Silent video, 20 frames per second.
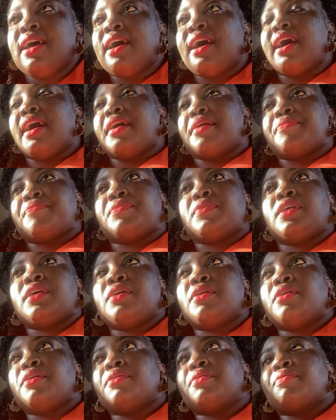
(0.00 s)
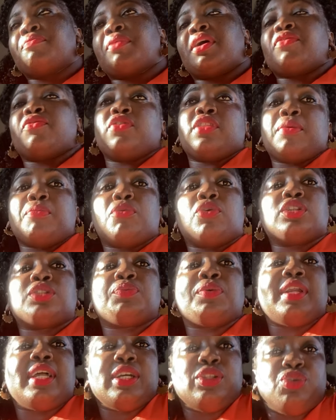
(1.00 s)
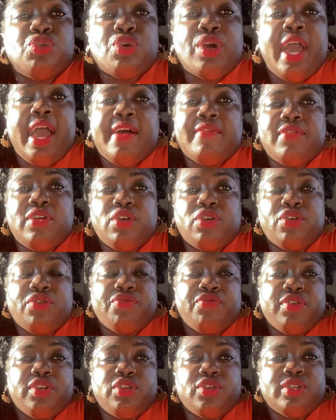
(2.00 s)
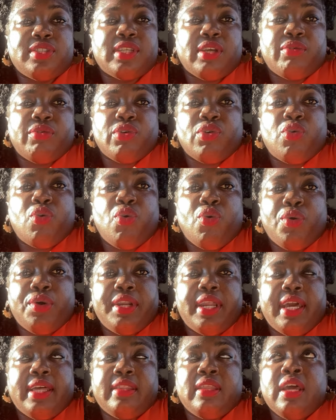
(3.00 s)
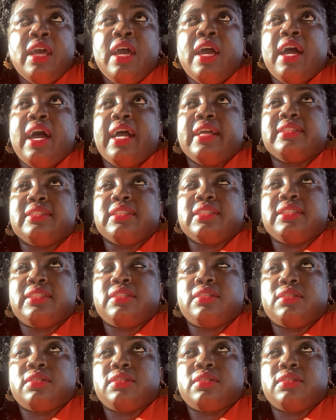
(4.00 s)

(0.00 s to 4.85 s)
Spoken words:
But for the most part, I do have a lot of videos I record. I just